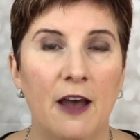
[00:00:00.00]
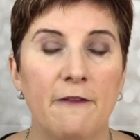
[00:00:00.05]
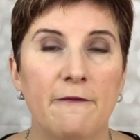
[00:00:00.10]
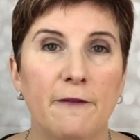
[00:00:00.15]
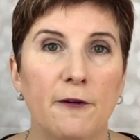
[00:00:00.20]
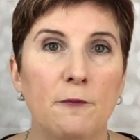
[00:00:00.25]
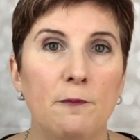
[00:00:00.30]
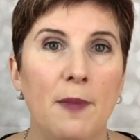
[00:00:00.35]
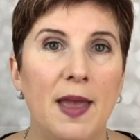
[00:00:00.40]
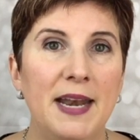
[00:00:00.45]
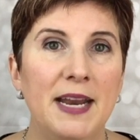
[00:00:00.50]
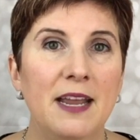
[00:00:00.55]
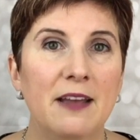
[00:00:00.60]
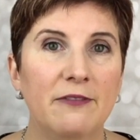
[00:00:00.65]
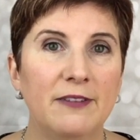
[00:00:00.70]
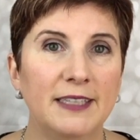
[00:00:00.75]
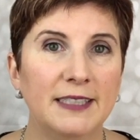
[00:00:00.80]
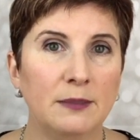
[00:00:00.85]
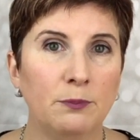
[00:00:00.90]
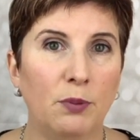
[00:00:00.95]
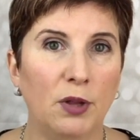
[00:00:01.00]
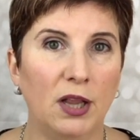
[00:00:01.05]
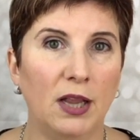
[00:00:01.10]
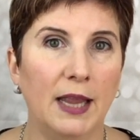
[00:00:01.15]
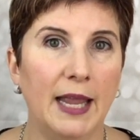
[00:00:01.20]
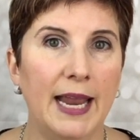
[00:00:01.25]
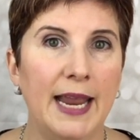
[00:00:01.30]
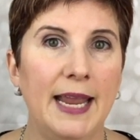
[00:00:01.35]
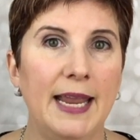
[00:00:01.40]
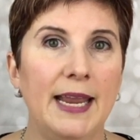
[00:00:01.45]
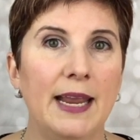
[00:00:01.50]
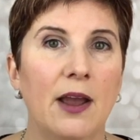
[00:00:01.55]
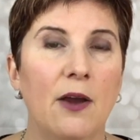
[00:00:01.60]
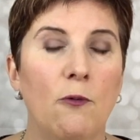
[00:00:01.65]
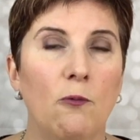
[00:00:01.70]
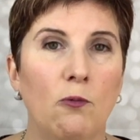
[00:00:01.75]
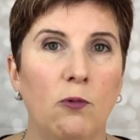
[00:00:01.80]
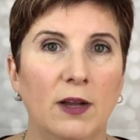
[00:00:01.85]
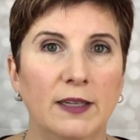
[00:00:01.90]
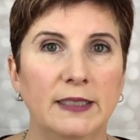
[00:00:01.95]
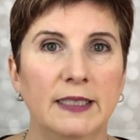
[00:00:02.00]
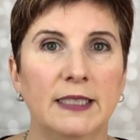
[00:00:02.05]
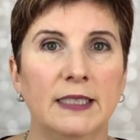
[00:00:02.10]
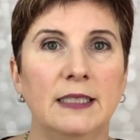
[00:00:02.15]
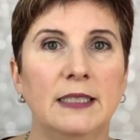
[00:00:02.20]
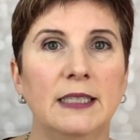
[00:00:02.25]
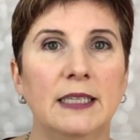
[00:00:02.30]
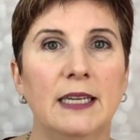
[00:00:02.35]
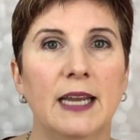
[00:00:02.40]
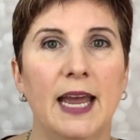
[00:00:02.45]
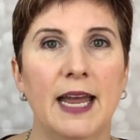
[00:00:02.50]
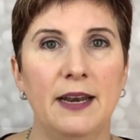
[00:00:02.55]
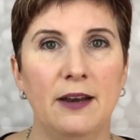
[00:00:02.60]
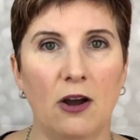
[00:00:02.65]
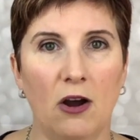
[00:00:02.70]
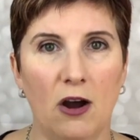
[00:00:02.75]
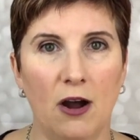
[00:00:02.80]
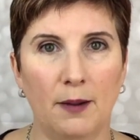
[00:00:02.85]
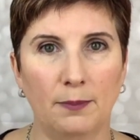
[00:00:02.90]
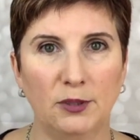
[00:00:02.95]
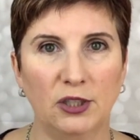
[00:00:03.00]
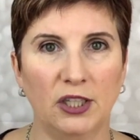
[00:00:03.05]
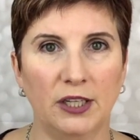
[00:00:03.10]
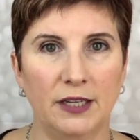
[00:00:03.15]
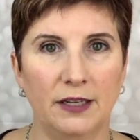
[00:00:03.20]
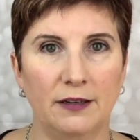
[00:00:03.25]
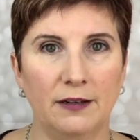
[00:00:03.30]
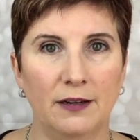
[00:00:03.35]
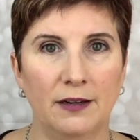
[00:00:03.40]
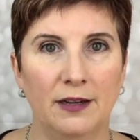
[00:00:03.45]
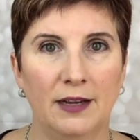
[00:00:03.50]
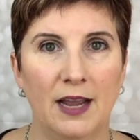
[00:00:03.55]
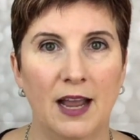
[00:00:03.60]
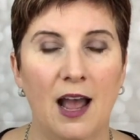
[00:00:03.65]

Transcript: For many of us, play wasn't an option.